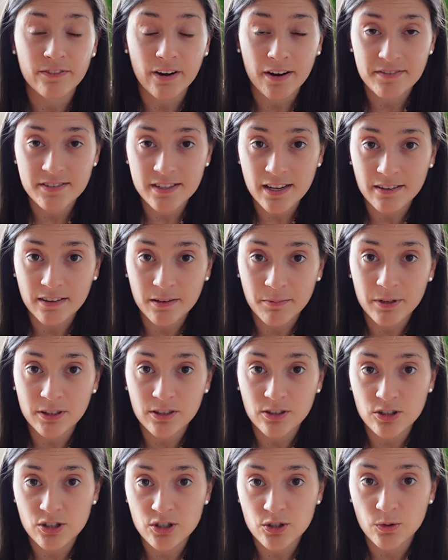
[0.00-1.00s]
5
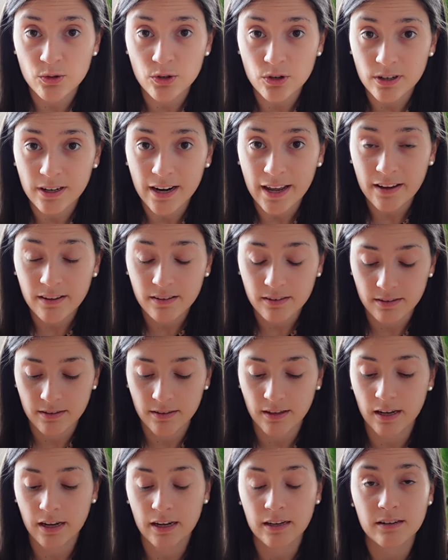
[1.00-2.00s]
centimeters to your length,
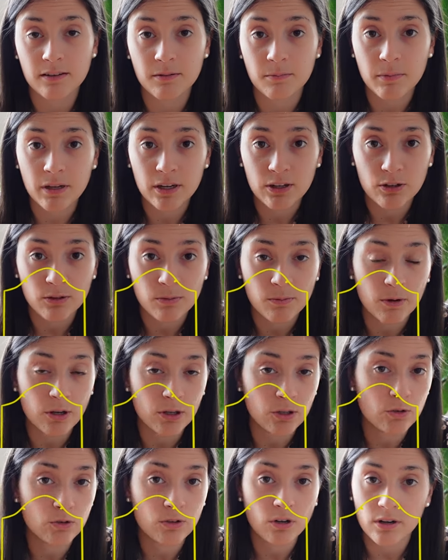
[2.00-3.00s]
in the medium
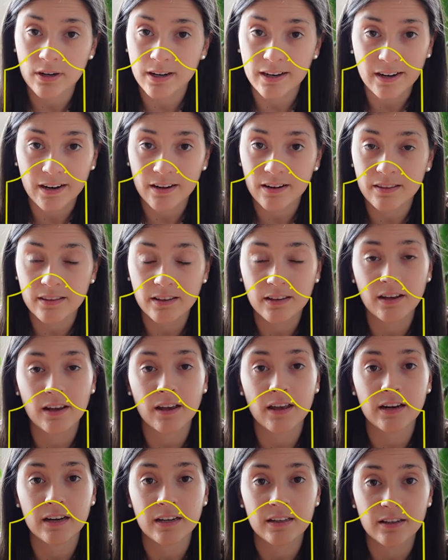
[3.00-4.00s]
you don't add anything,
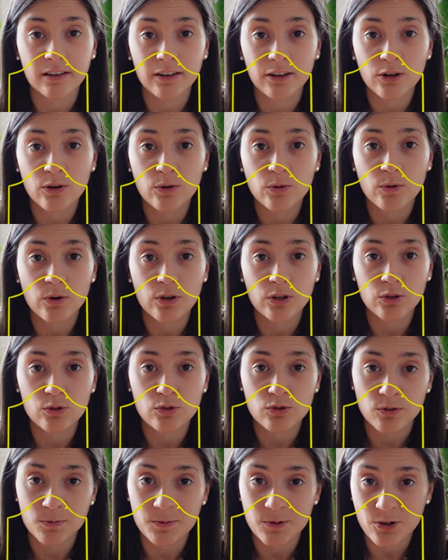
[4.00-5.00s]
and in the low
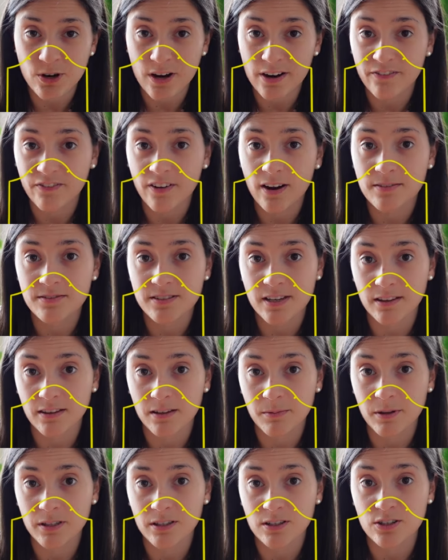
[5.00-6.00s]
you subtract 5
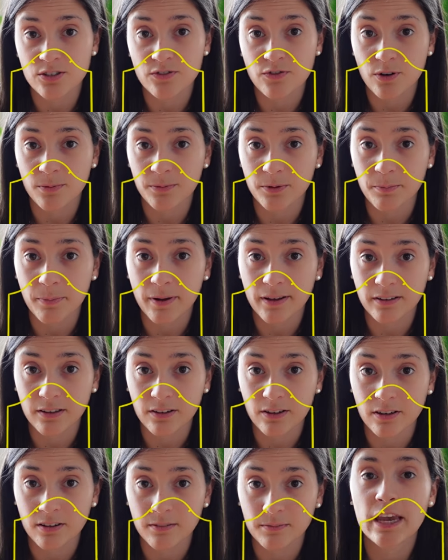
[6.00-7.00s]
centimeters from the
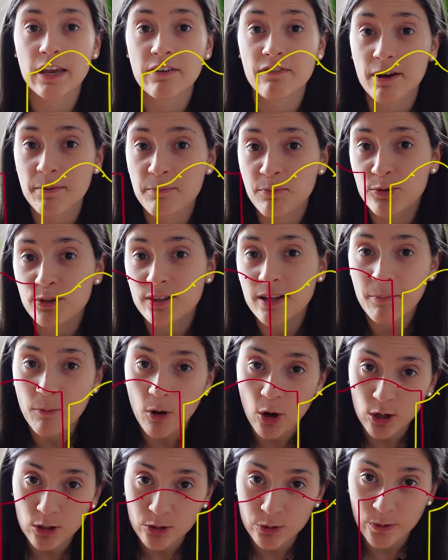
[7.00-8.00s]
pattern. If I put them
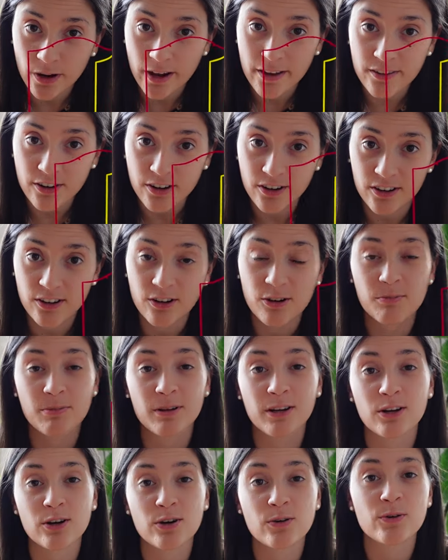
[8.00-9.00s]
all together here
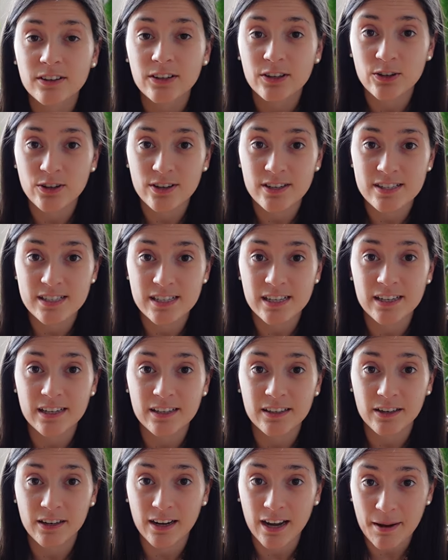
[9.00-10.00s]
below, you can see
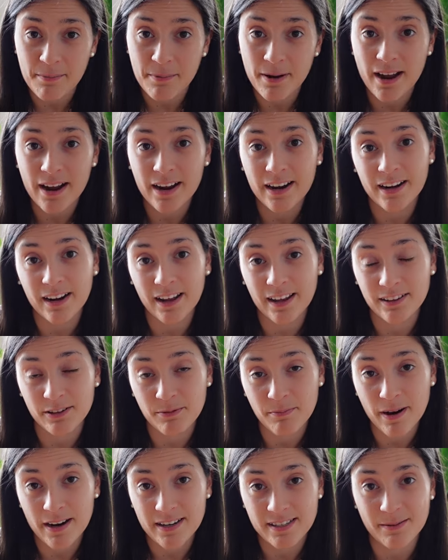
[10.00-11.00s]
that the cap height and
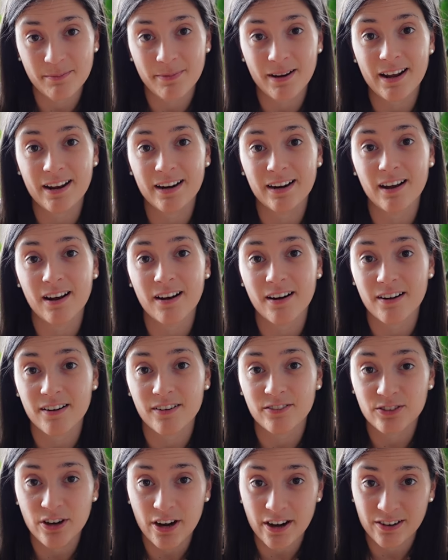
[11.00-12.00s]
the bicep line
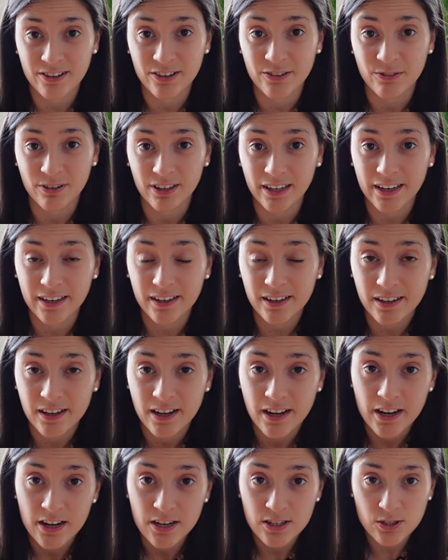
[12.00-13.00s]
are directly related.
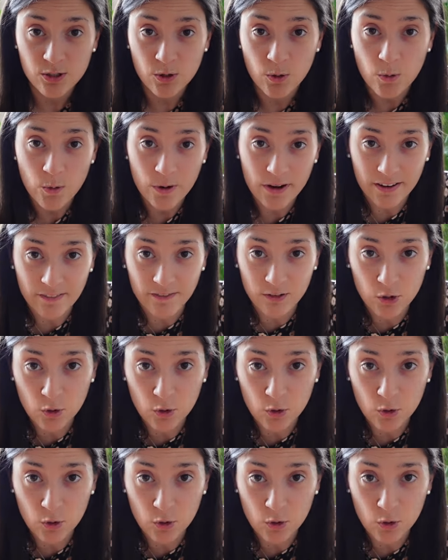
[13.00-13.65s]
So if